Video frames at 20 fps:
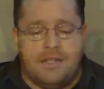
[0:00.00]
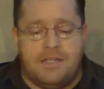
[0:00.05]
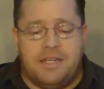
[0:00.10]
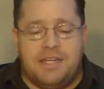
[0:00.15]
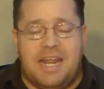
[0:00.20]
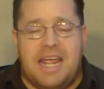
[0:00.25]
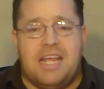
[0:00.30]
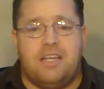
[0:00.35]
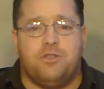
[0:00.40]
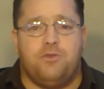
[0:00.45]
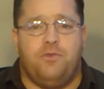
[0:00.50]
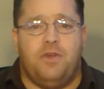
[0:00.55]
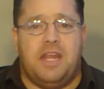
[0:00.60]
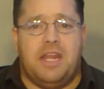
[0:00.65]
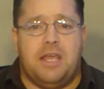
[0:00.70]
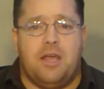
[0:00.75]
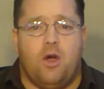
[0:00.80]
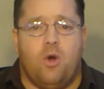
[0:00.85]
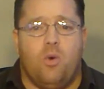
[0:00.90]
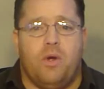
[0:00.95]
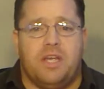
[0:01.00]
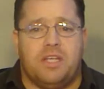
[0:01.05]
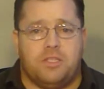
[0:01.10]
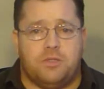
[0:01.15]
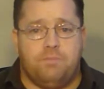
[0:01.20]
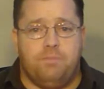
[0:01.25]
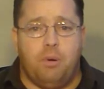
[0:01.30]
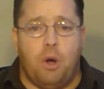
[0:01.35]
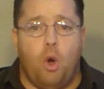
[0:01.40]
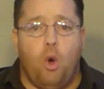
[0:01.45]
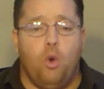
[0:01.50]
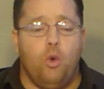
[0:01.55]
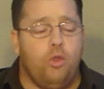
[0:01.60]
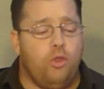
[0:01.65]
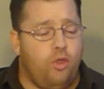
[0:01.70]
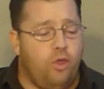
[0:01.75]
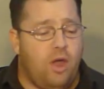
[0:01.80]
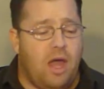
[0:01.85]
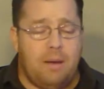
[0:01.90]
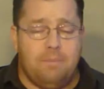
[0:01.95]
Today's video is
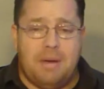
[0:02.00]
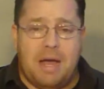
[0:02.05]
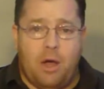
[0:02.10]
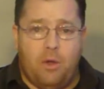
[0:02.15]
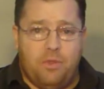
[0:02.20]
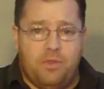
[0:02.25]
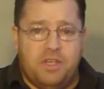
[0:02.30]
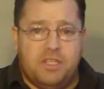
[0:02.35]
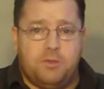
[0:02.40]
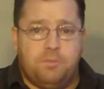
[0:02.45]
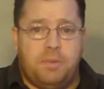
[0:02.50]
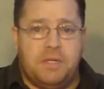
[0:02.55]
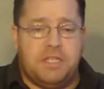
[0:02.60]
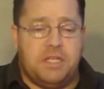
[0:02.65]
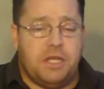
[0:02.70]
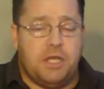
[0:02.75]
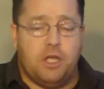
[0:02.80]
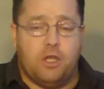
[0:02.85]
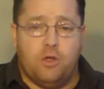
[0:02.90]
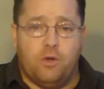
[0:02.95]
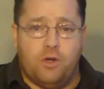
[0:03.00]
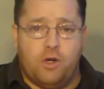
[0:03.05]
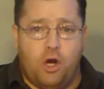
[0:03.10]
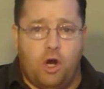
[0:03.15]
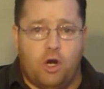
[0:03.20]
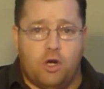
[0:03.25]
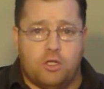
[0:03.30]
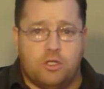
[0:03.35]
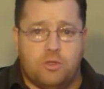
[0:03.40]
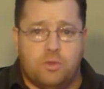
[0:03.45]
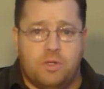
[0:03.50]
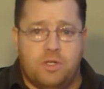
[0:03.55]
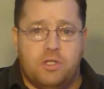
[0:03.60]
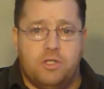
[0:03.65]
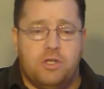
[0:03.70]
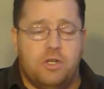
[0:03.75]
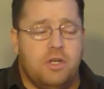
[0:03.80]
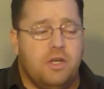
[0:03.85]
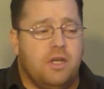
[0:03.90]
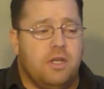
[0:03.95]
both about this particular
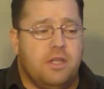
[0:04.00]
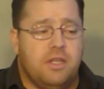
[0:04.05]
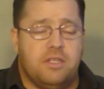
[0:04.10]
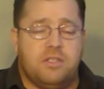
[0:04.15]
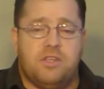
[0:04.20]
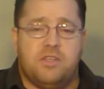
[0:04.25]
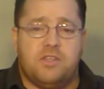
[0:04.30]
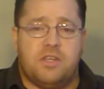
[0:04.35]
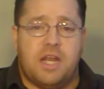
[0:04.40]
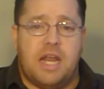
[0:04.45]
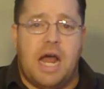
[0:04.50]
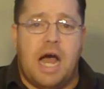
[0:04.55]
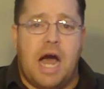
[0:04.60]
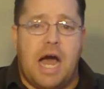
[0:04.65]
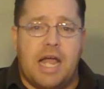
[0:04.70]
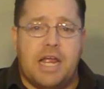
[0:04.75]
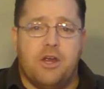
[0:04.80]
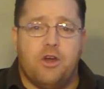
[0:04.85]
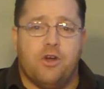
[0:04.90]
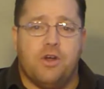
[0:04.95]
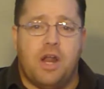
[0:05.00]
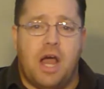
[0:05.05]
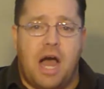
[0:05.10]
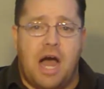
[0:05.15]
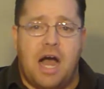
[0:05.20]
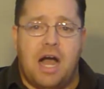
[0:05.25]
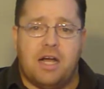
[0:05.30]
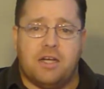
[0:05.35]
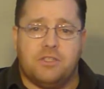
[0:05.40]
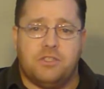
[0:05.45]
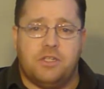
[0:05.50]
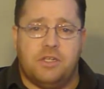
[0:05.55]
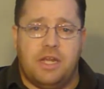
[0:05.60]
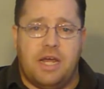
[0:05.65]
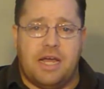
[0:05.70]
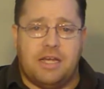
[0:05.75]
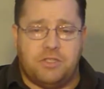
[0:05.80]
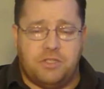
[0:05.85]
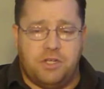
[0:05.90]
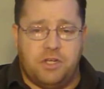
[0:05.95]
cartridge. This is an iron
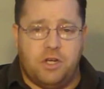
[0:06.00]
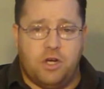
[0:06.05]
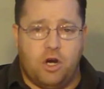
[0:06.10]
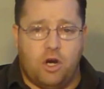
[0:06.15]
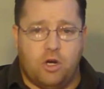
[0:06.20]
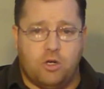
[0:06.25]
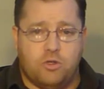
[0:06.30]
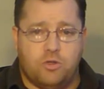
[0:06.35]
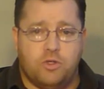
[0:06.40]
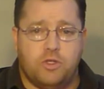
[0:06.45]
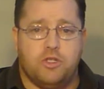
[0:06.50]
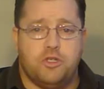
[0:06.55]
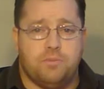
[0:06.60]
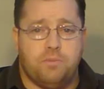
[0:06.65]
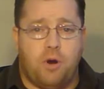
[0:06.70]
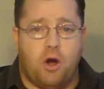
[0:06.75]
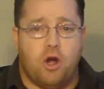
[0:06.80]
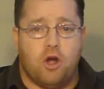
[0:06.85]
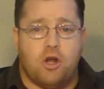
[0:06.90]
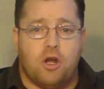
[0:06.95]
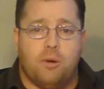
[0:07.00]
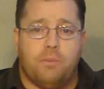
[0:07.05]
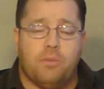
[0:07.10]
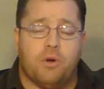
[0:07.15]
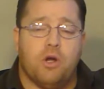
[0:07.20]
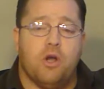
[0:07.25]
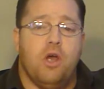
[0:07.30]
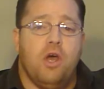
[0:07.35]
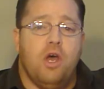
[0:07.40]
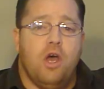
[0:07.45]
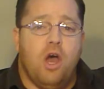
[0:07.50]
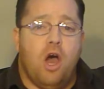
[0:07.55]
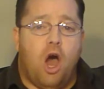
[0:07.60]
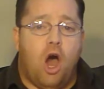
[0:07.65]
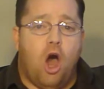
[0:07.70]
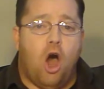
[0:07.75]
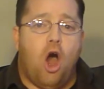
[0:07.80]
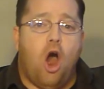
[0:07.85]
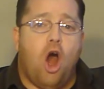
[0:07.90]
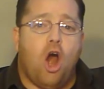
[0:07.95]
oxidizing cartridge, part number
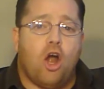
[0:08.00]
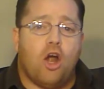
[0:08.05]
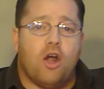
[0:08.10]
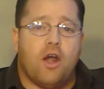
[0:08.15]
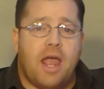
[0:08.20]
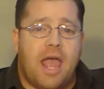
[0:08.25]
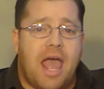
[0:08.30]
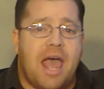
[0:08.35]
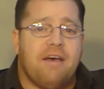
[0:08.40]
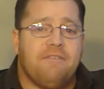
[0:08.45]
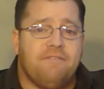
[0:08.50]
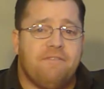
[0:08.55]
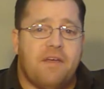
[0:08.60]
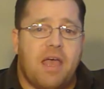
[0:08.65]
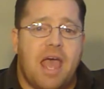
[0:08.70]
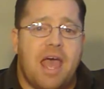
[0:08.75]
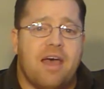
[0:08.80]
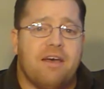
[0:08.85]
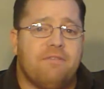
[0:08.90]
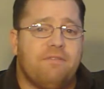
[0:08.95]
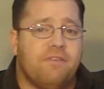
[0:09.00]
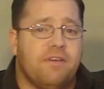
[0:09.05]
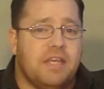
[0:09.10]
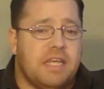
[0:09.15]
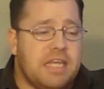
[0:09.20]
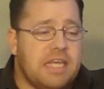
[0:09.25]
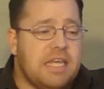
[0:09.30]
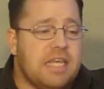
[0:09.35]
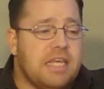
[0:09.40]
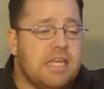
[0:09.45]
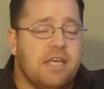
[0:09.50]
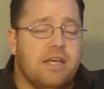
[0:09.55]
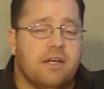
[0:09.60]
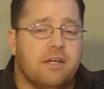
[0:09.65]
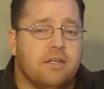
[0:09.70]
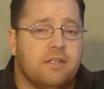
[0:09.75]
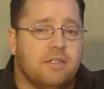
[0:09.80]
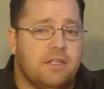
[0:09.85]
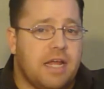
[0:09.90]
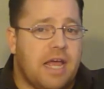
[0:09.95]

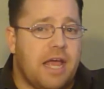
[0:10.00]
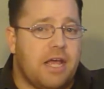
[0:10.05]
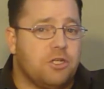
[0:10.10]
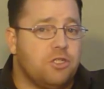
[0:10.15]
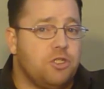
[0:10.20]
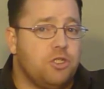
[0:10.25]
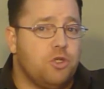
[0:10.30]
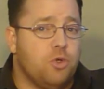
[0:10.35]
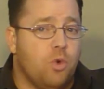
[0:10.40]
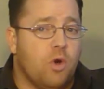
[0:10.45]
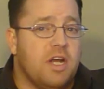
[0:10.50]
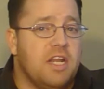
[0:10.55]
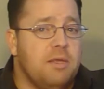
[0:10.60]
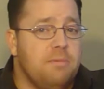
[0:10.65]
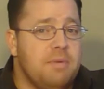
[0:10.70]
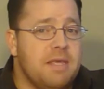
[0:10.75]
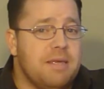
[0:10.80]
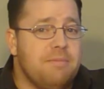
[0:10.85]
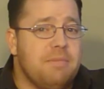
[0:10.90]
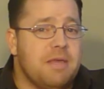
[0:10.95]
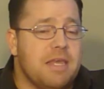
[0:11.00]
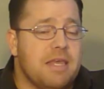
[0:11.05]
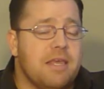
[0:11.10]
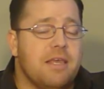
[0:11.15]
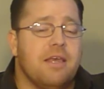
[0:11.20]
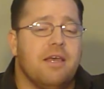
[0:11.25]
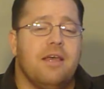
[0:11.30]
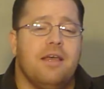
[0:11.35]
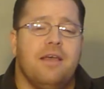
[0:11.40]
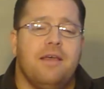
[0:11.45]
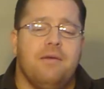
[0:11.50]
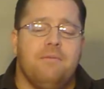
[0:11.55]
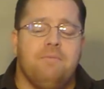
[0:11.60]
RFFE-20BB.